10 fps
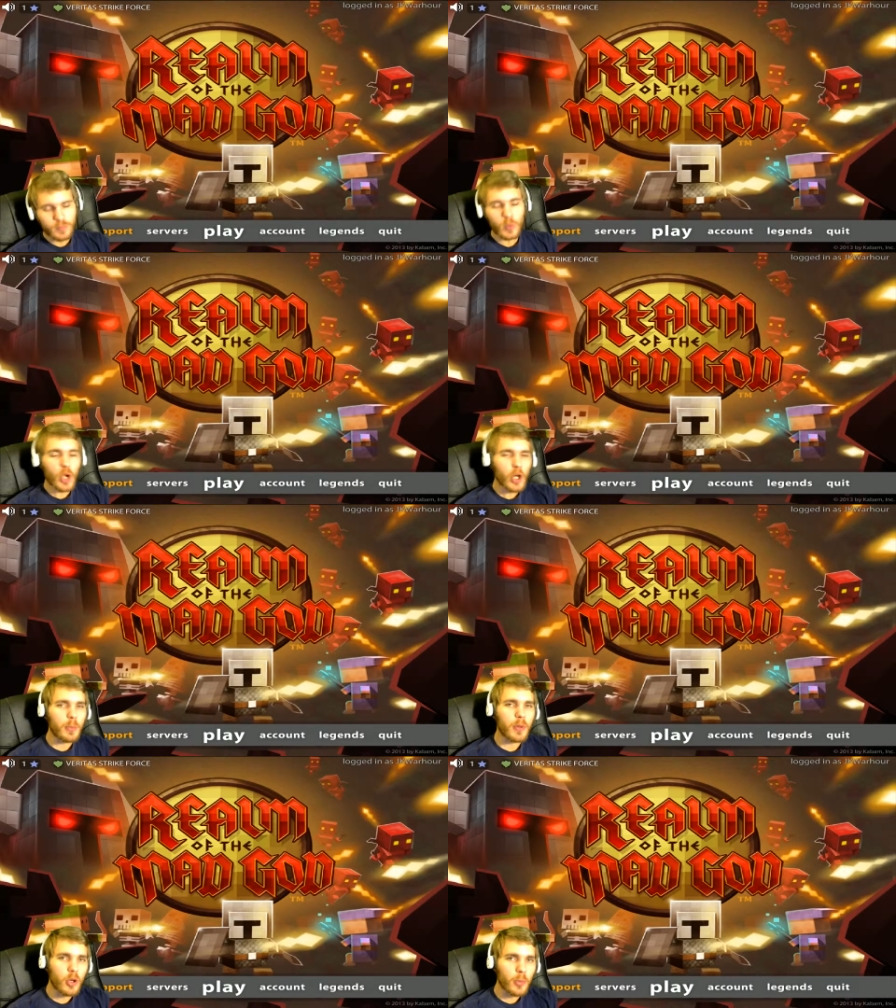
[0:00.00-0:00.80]
We
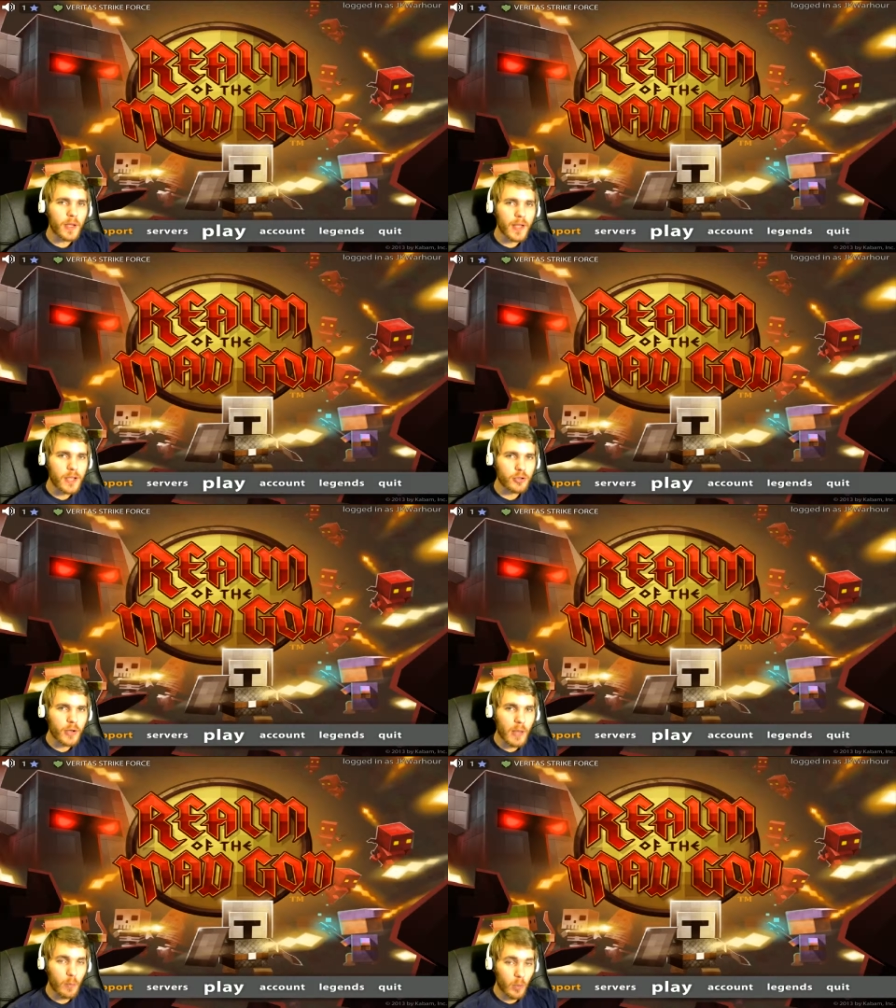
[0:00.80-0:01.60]
learned a little bit
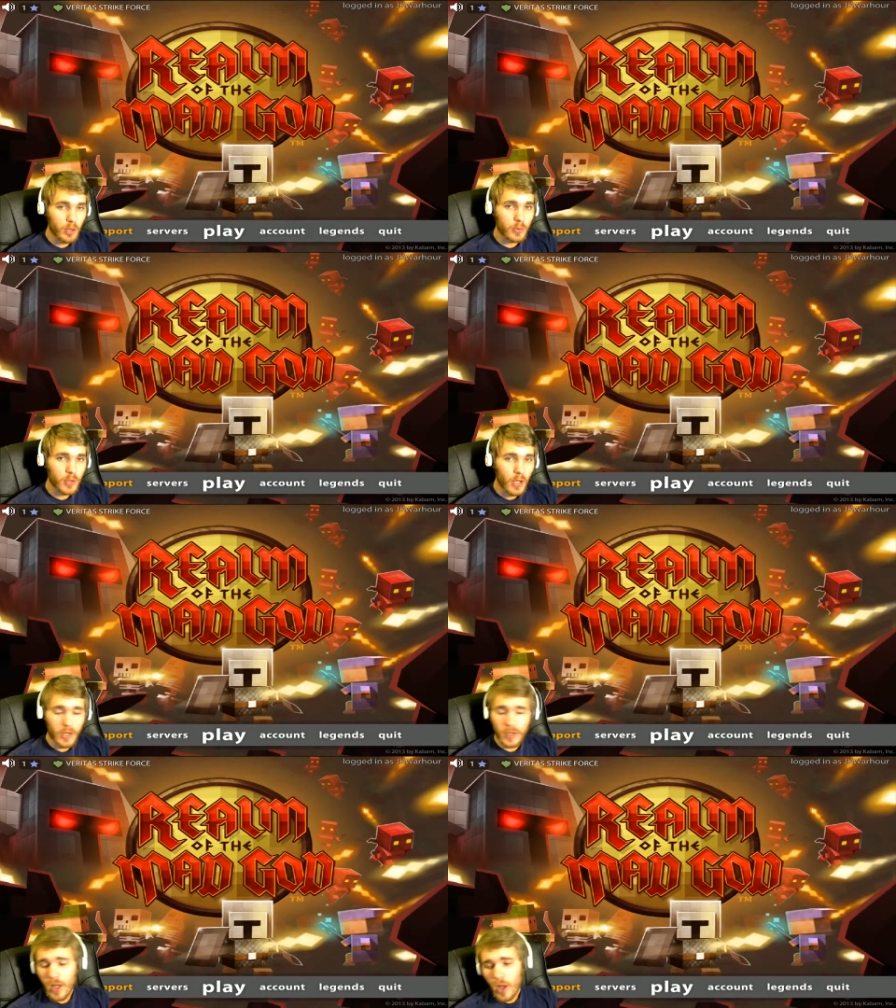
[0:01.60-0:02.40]
yesterday. What did we
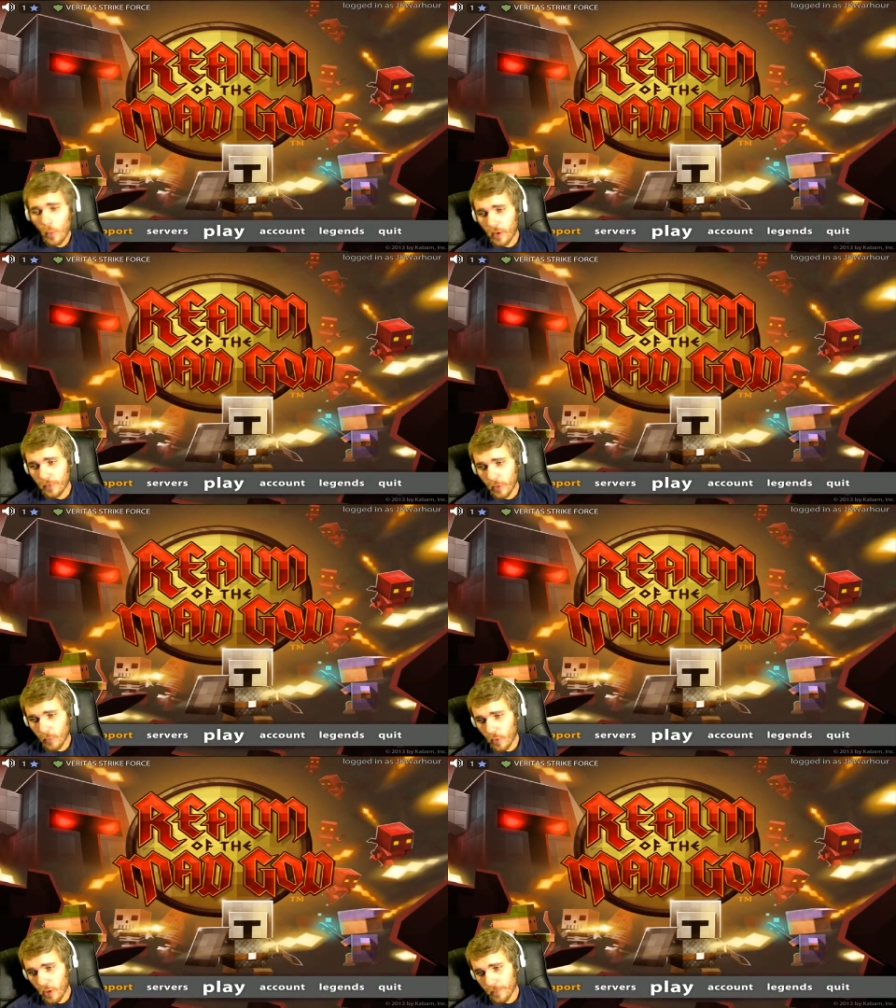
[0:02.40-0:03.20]
learn? Well,
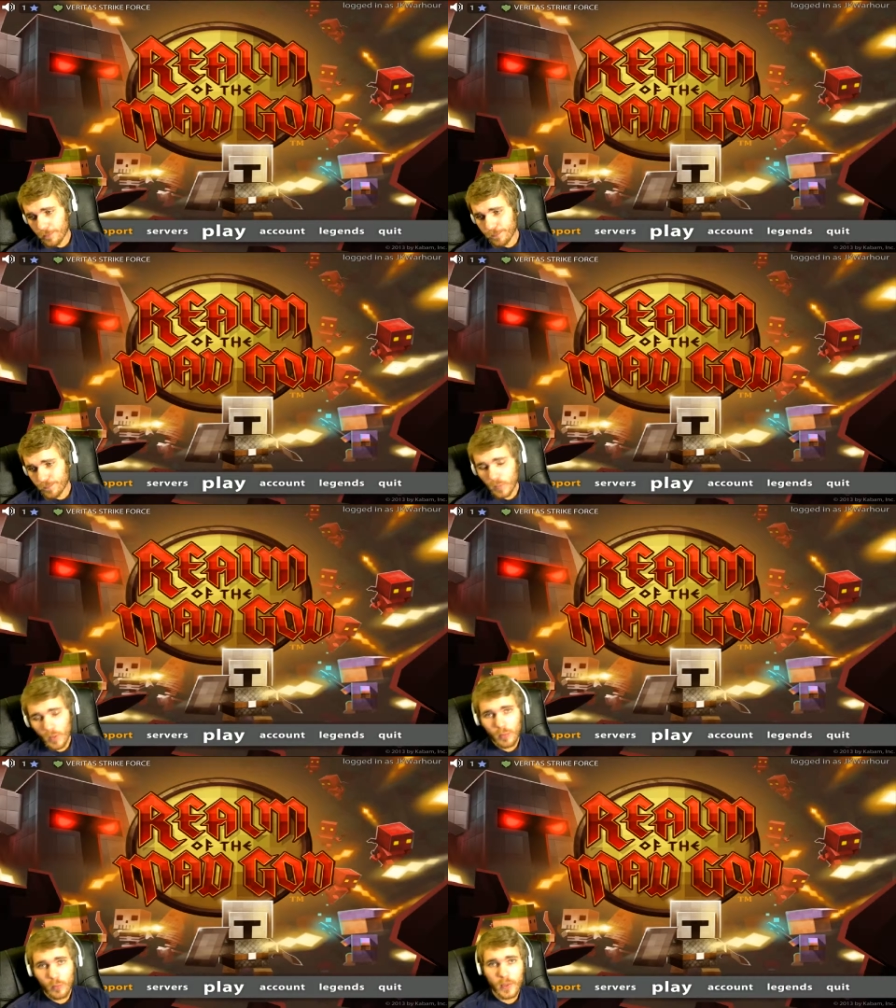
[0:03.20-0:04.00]
for one,
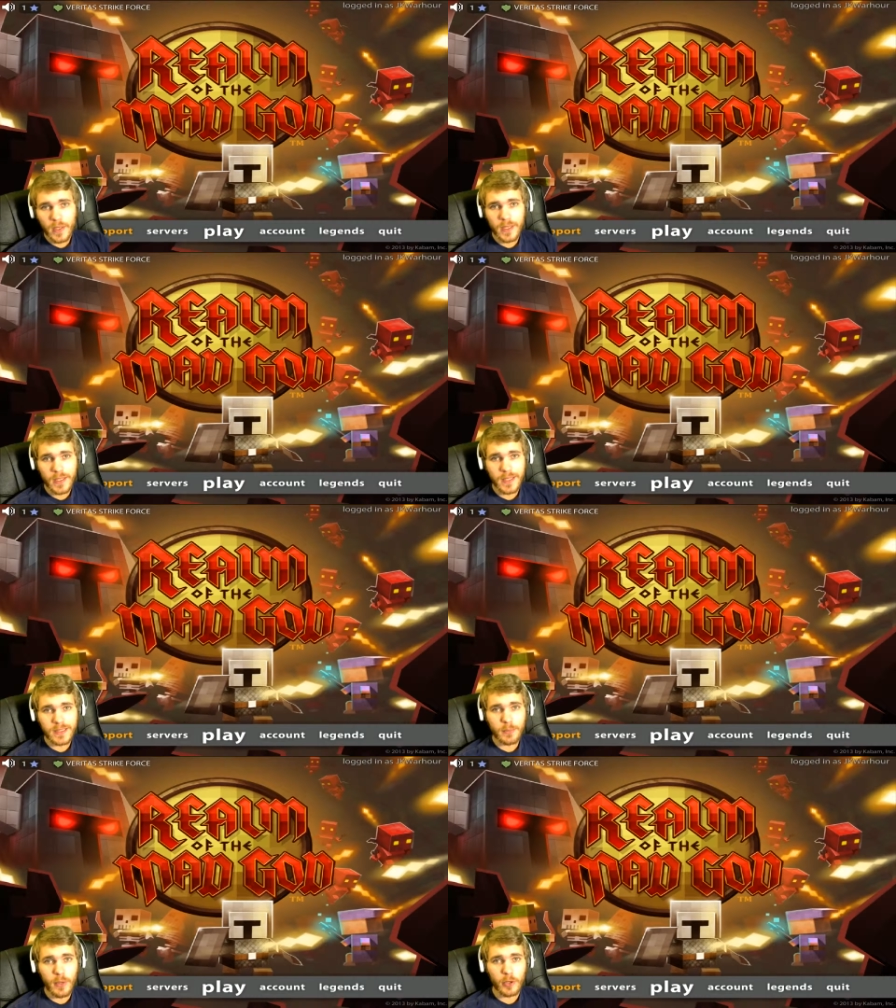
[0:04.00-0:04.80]
we need to
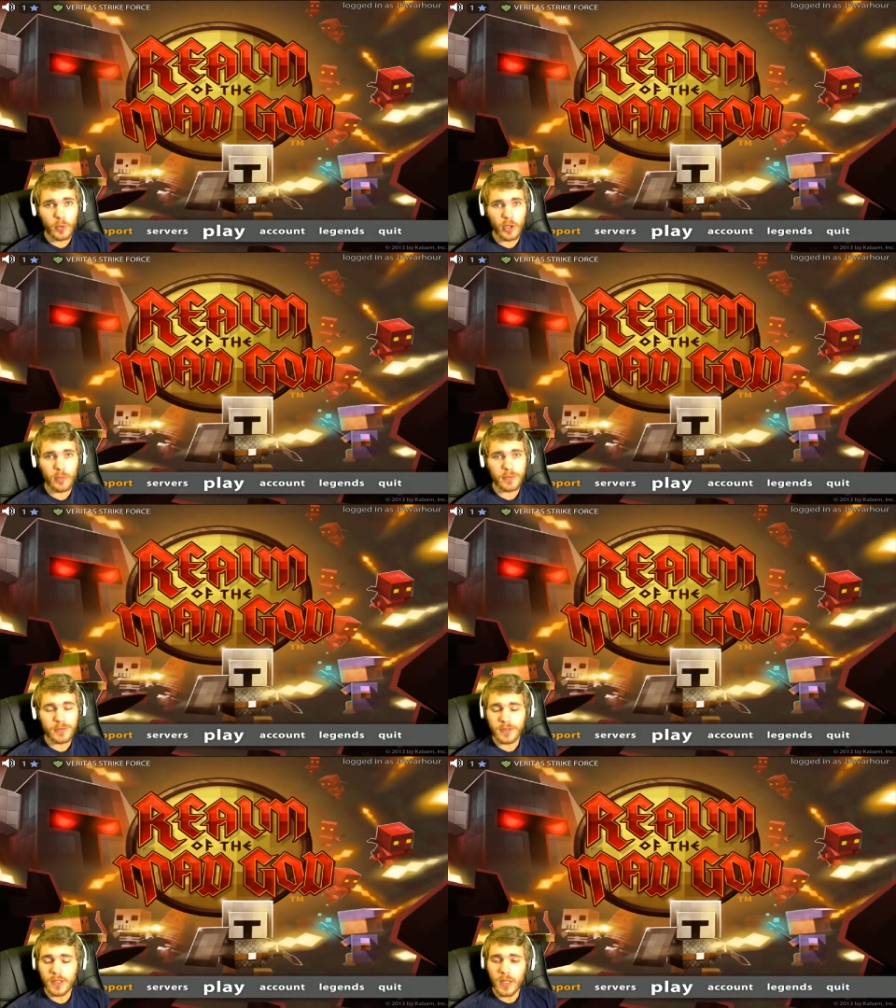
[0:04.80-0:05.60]
get some better equipment.
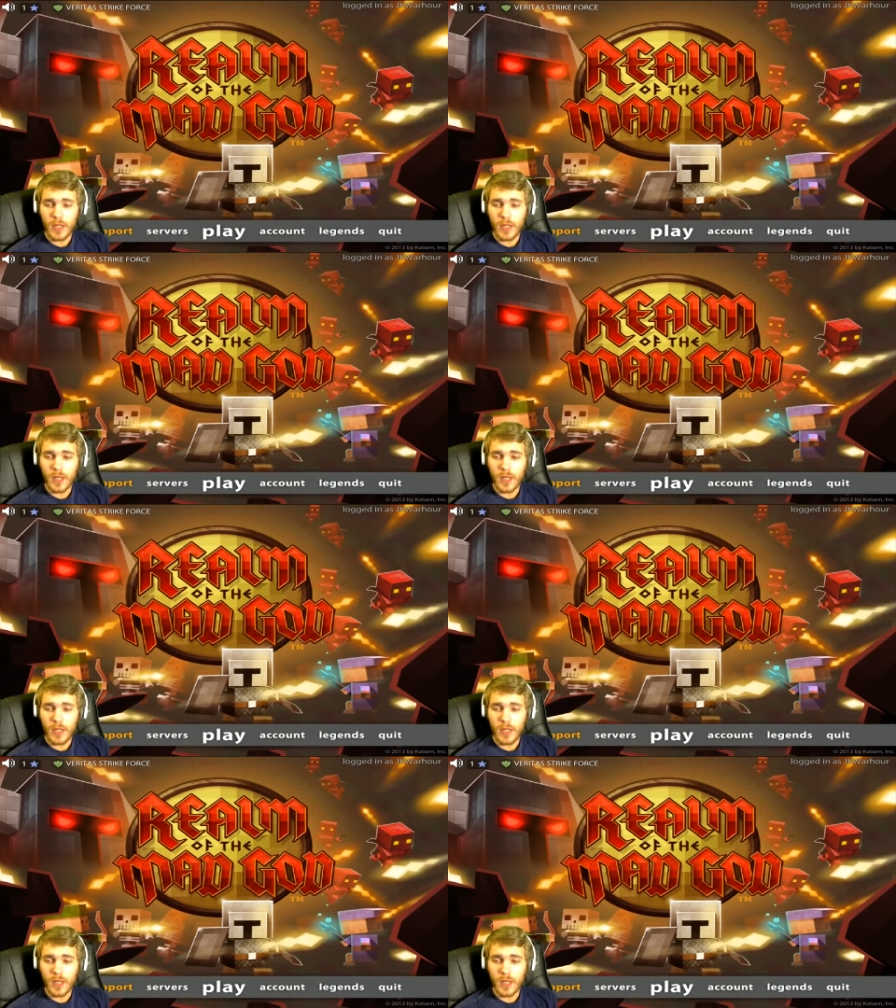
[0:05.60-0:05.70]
